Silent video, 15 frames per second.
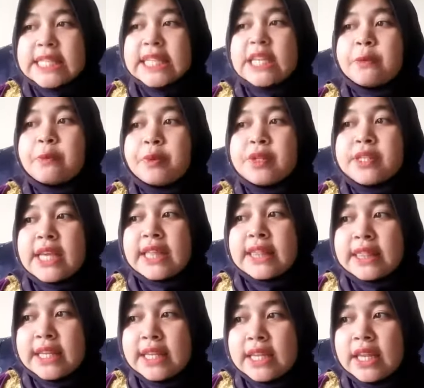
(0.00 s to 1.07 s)

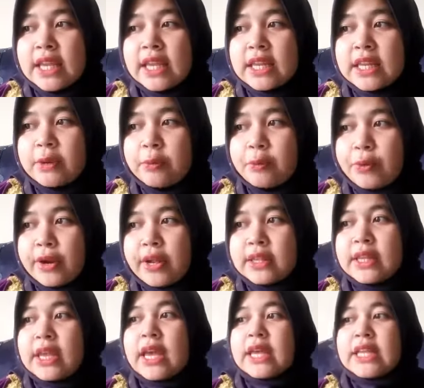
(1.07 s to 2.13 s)
represented in the
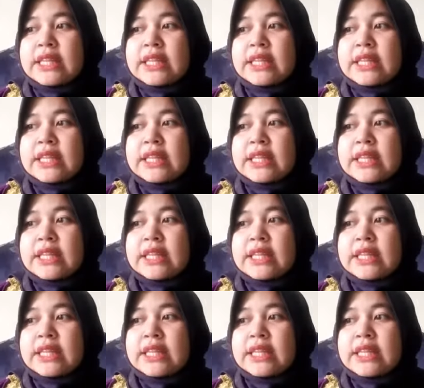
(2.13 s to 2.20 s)
brain.